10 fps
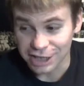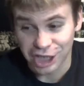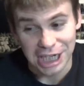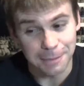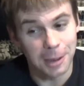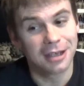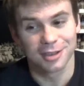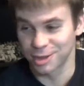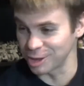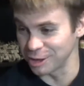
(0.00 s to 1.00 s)
cheap,
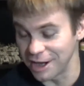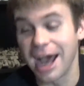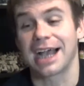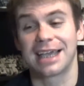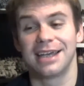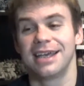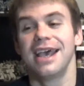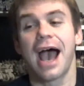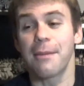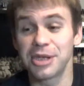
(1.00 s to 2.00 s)
so you're not gonna...
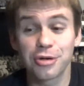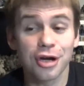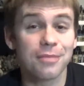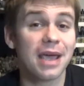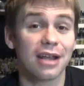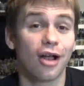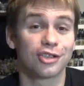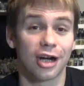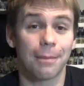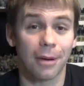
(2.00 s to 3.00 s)
I mean, you could make an all
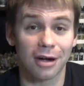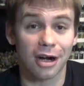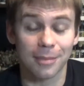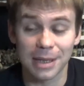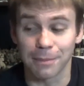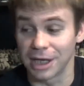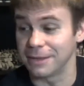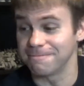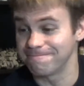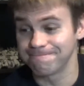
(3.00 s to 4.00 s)
drop pod army,
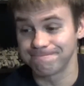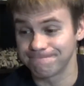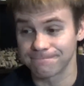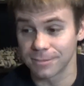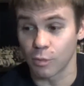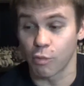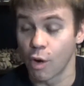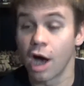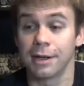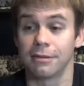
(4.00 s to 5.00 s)
but
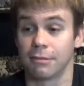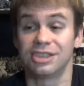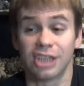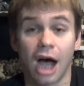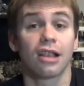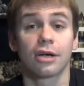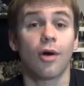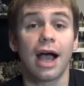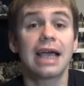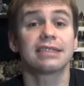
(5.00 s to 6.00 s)

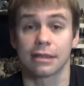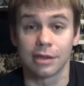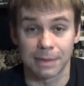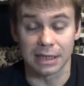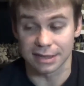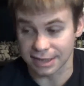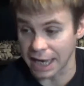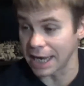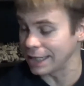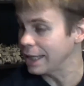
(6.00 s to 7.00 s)
dollar-wise, it would be
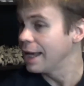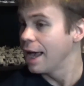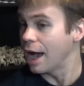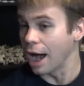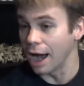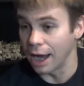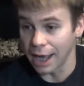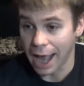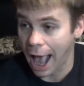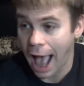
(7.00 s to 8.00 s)
insane.
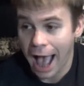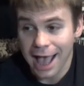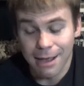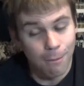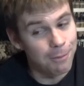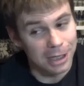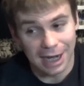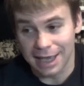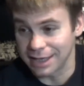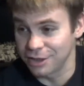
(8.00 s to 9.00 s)
You
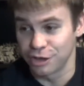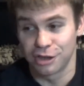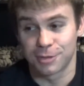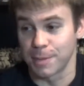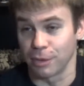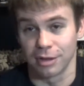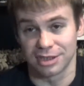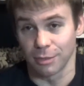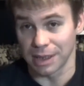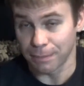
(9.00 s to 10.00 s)
just be blowing
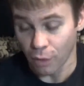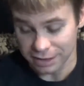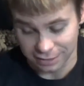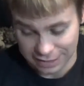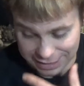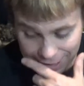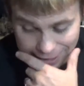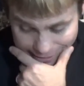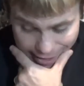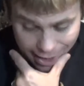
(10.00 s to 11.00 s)
so many points on these guys.